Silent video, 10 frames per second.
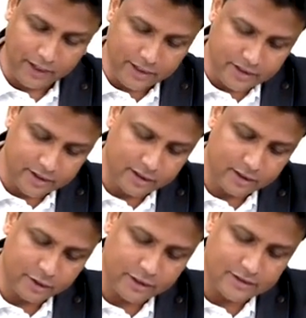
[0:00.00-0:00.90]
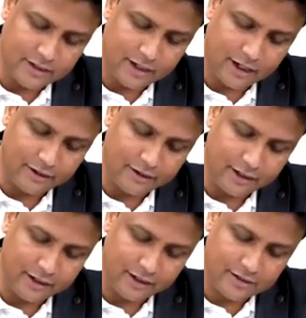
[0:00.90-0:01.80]
internal thoracic
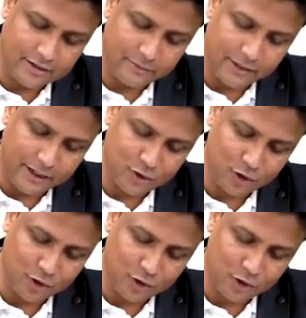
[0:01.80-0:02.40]
artery is a branch